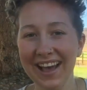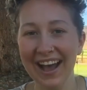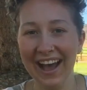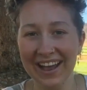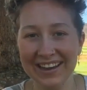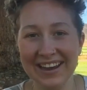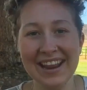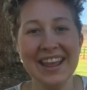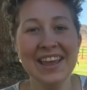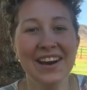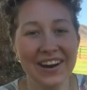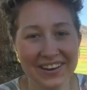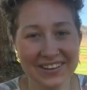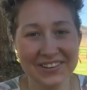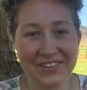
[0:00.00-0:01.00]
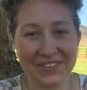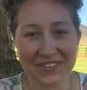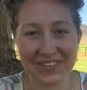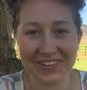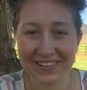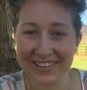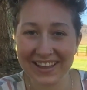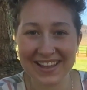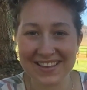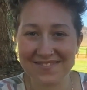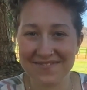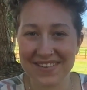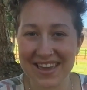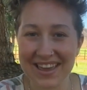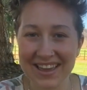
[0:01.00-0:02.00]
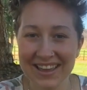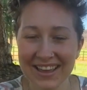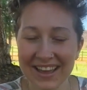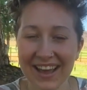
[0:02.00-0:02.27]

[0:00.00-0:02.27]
a neon coral like me.